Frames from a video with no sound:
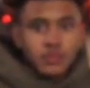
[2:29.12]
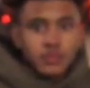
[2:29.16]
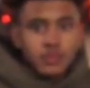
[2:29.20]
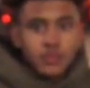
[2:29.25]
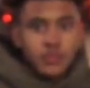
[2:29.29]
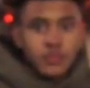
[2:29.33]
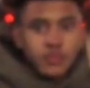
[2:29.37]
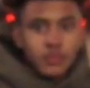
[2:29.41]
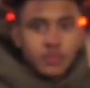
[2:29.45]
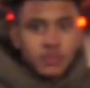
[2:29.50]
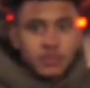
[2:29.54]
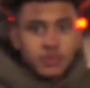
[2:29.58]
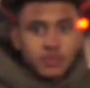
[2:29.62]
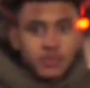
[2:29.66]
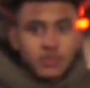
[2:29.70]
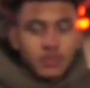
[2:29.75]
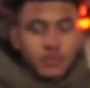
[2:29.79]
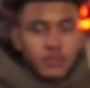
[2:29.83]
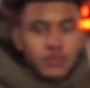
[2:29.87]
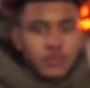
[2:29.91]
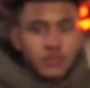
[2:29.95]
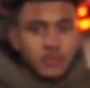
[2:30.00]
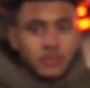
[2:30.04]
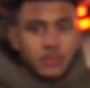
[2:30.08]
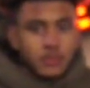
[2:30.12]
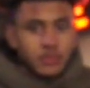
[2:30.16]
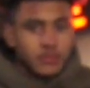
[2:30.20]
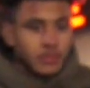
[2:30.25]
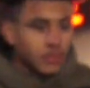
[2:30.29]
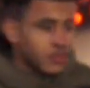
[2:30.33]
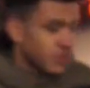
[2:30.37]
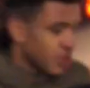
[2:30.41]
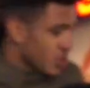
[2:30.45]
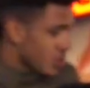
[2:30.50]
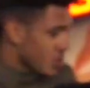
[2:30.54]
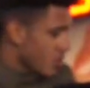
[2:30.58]

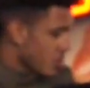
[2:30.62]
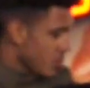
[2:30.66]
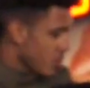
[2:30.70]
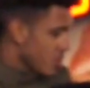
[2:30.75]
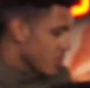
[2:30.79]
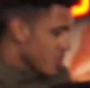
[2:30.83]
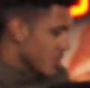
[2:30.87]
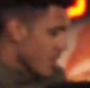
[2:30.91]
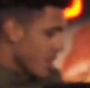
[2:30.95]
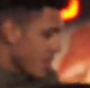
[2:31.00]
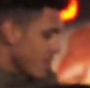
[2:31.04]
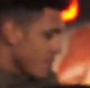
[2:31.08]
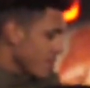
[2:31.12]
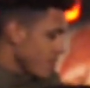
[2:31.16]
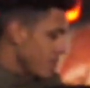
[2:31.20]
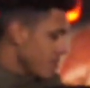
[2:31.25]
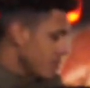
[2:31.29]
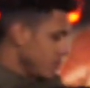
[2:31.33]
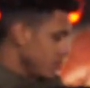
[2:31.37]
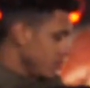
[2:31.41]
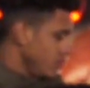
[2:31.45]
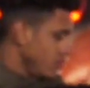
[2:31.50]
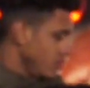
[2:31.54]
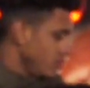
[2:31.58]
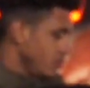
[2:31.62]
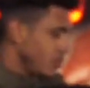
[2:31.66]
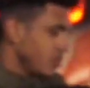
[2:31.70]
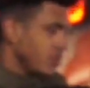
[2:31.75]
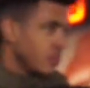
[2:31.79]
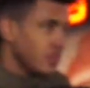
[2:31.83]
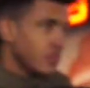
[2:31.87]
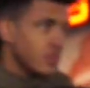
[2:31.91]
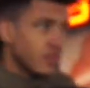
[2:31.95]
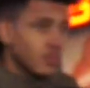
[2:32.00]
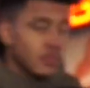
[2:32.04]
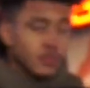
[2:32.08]

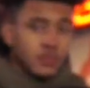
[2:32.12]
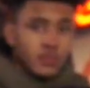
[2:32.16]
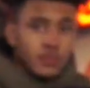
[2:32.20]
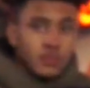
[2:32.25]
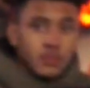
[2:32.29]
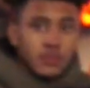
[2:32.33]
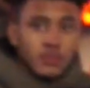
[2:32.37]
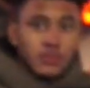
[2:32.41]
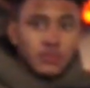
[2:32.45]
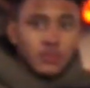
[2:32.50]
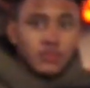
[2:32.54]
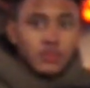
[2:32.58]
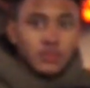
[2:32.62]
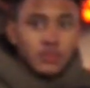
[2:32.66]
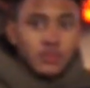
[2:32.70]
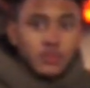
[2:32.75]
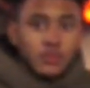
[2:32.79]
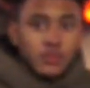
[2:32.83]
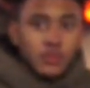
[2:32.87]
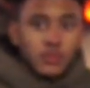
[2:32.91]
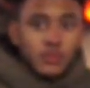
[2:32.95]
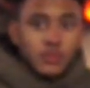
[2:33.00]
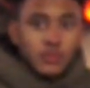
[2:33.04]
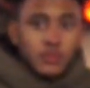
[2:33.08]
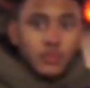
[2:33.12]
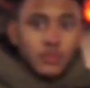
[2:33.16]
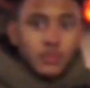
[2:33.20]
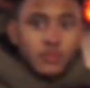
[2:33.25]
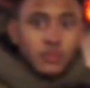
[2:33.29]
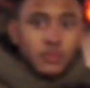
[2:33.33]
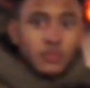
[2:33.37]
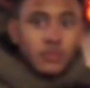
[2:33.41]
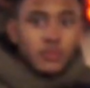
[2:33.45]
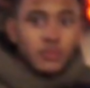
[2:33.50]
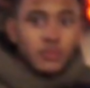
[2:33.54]
(not speaking)